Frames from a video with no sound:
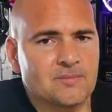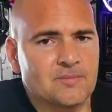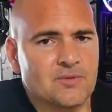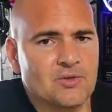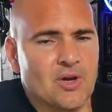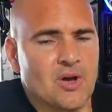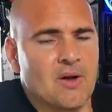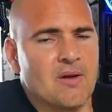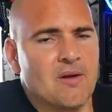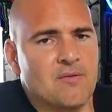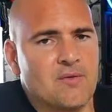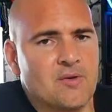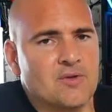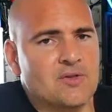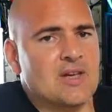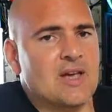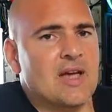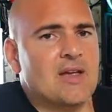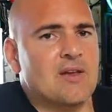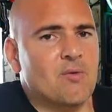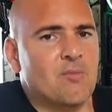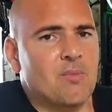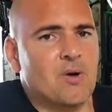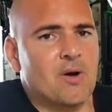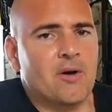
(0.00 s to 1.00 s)
So if you
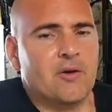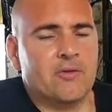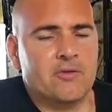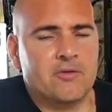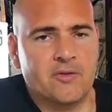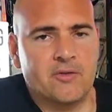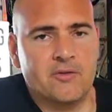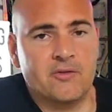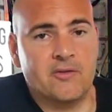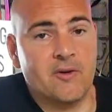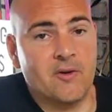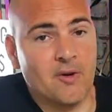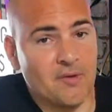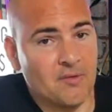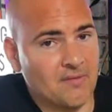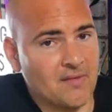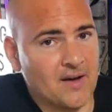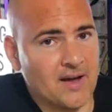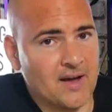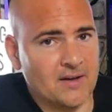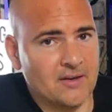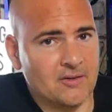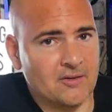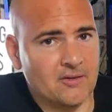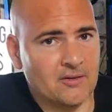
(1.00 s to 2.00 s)
set your BIOS to 0
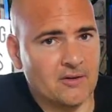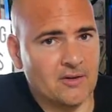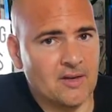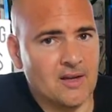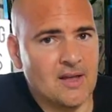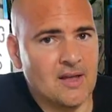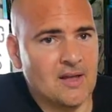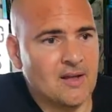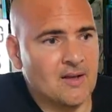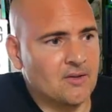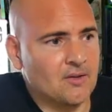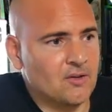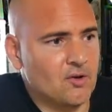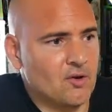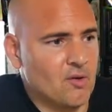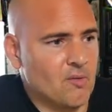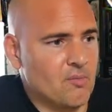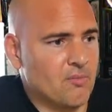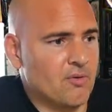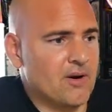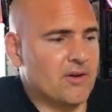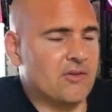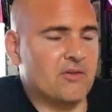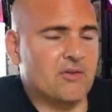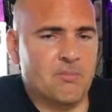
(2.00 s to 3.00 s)
fans, you can
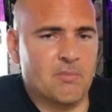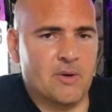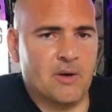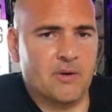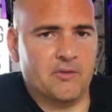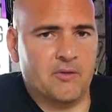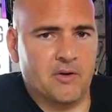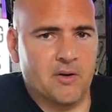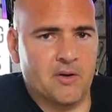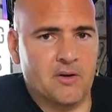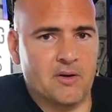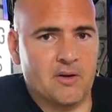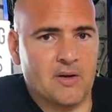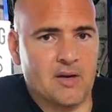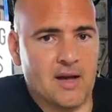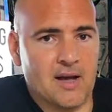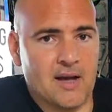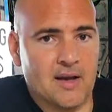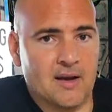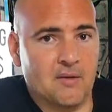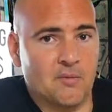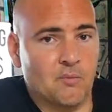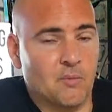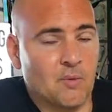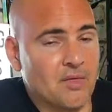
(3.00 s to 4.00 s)
press the button,
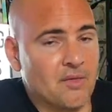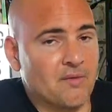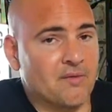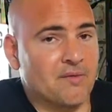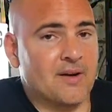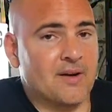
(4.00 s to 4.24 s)
and when the